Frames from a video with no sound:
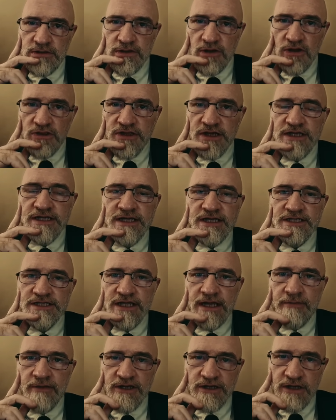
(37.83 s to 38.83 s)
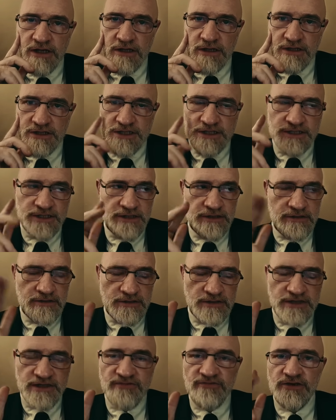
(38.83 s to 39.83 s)
authentic Islamic knowledge is a
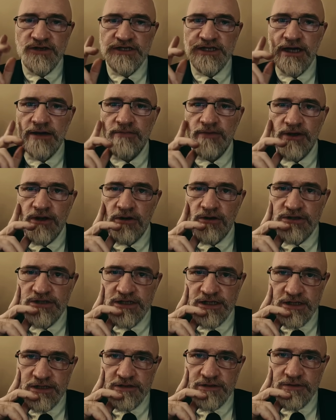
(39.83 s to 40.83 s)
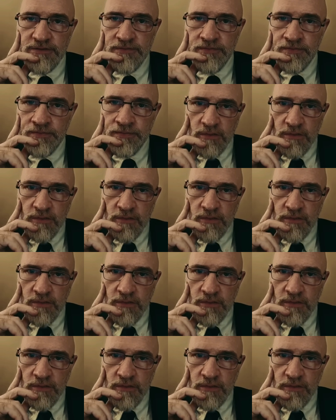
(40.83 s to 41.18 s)
different topic altogether.